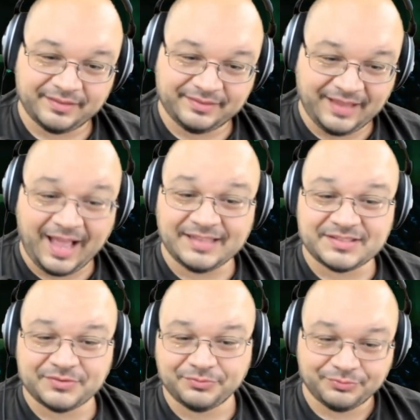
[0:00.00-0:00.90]

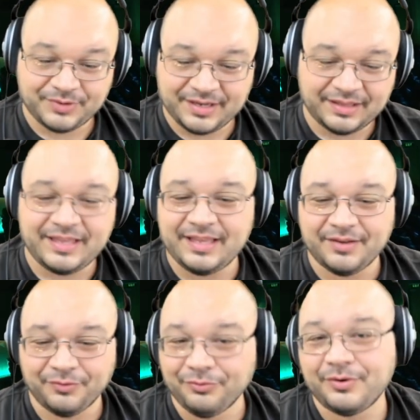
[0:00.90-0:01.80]
That's really,
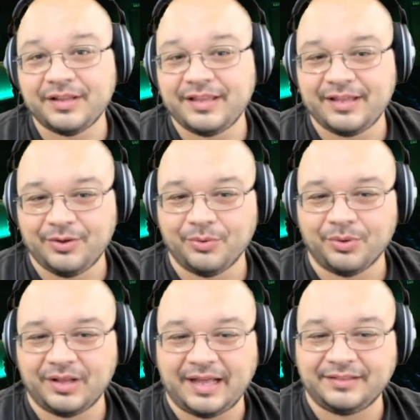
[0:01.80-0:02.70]
really
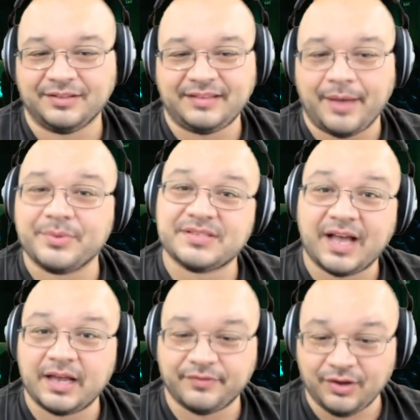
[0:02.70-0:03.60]
cool. I thought that was
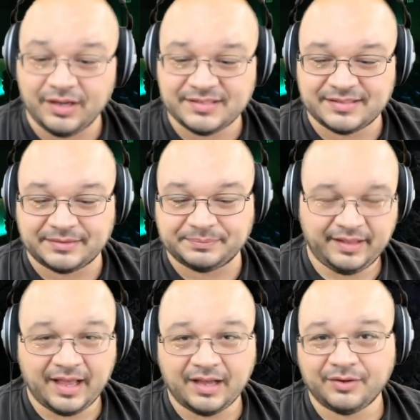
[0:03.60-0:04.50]
kind of awesome.
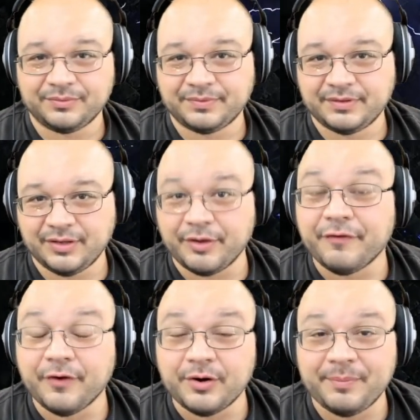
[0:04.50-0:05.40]
Now, going
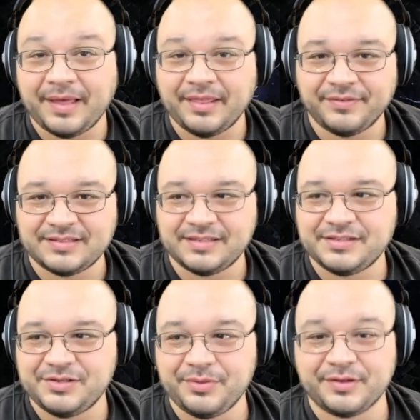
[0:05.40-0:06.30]
forward in Path of Exile
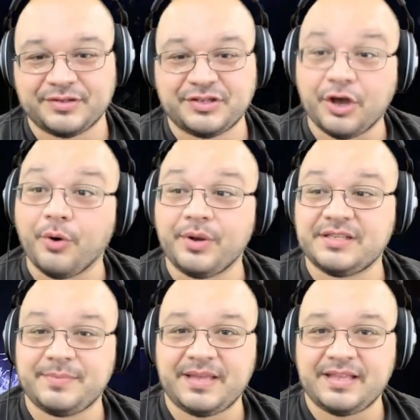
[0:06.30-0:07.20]
2, there's going
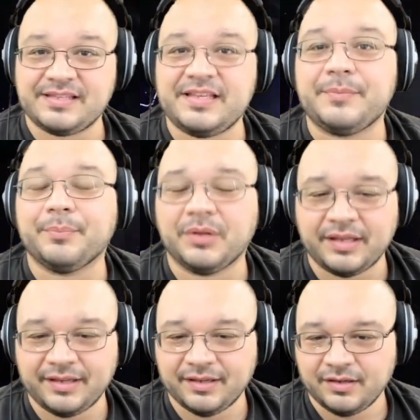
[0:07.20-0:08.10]
to be team
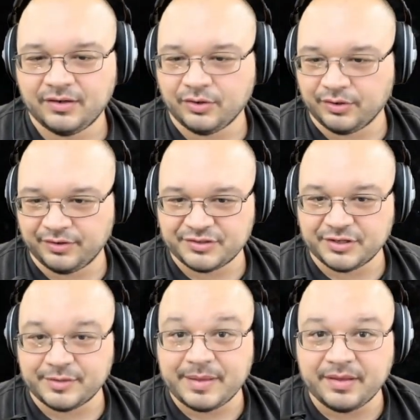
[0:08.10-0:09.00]
play or there's
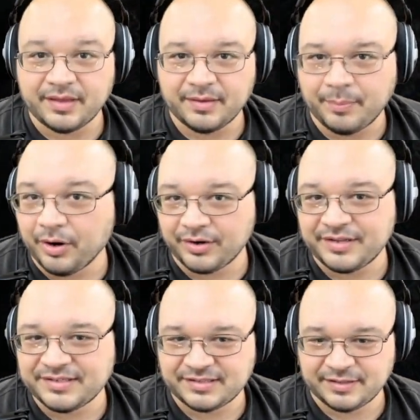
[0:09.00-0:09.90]
going to be a party
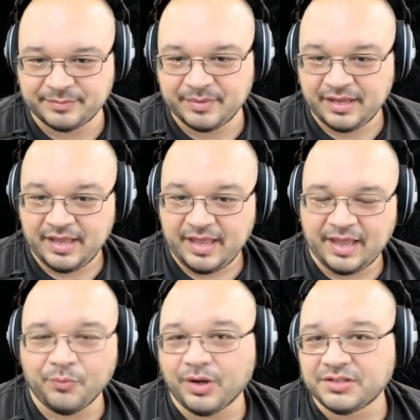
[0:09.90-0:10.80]
system.
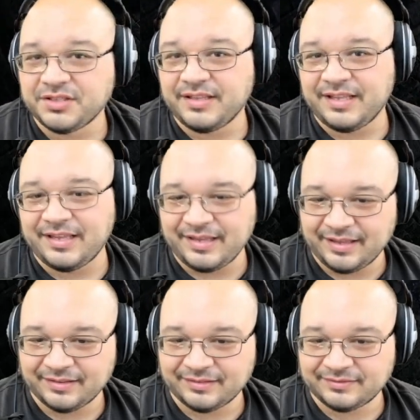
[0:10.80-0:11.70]
And watching the
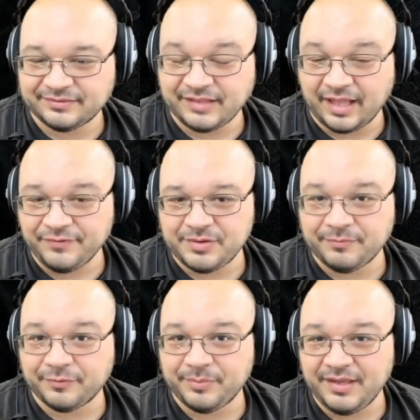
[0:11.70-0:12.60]
live stream
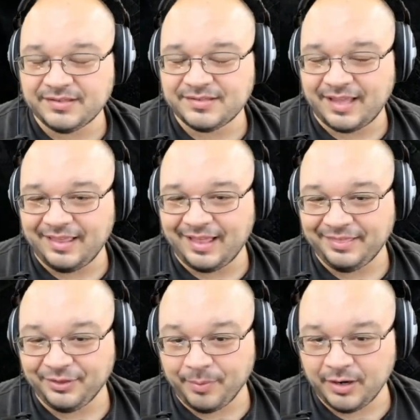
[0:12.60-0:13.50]
from this, I, I
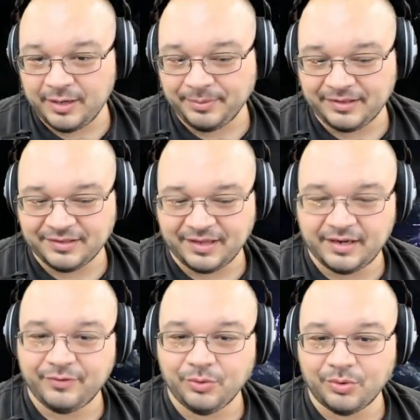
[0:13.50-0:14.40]
thought party play looked kind
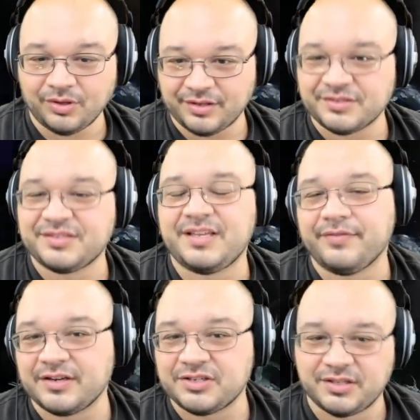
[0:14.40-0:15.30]
of cool. You'll see
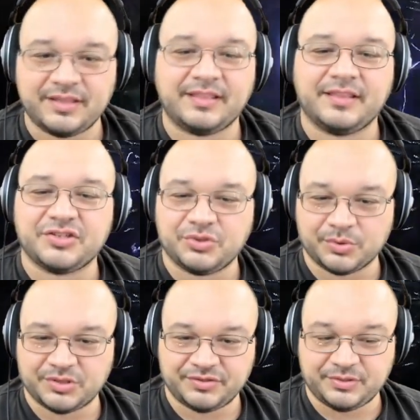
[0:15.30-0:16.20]
eventually that the
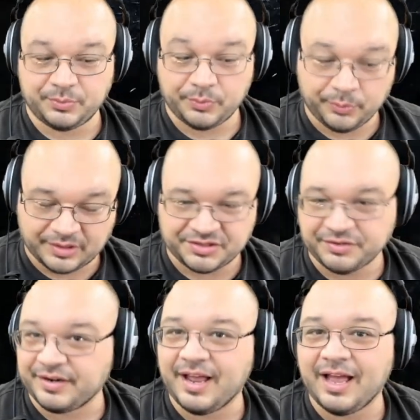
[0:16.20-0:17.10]
sorceress that we're watching
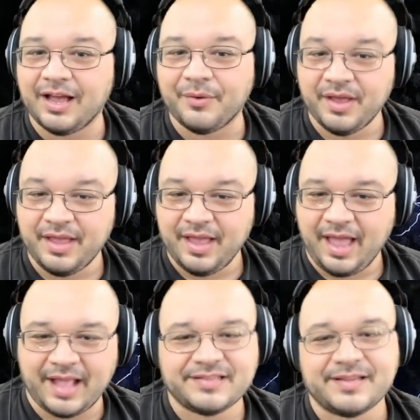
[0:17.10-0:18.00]
right now
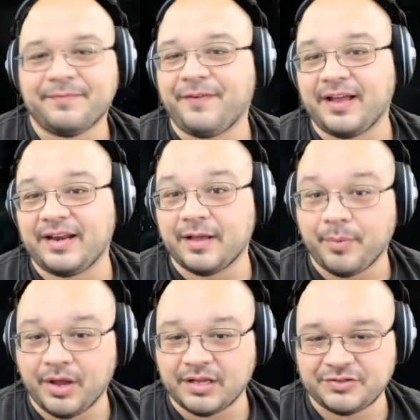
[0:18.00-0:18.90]
ends up finding a
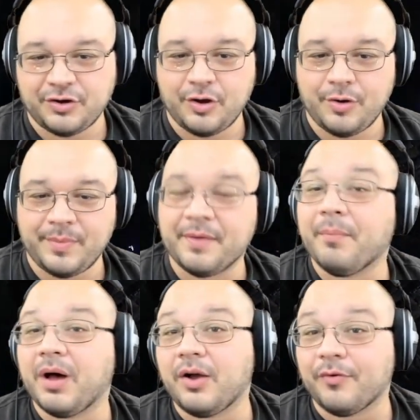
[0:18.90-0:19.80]
boss room and the
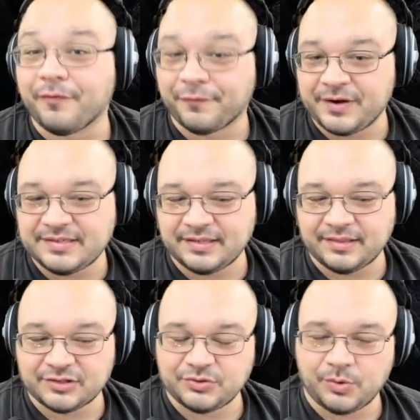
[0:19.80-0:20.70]
monk will freeze it and
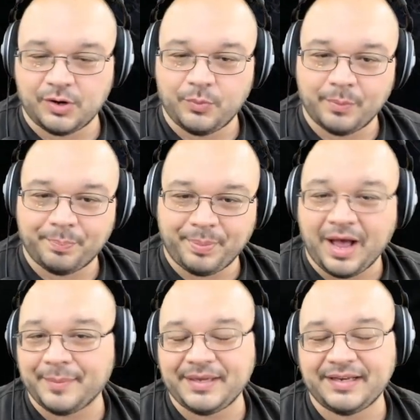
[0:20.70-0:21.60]
the sork will
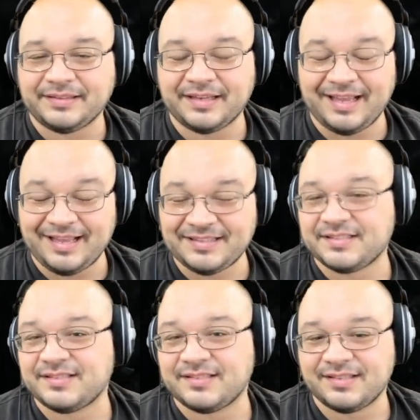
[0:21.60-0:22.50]
bomb it. And
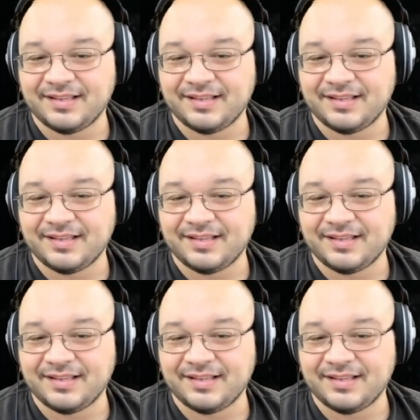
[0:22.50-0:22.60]
it's.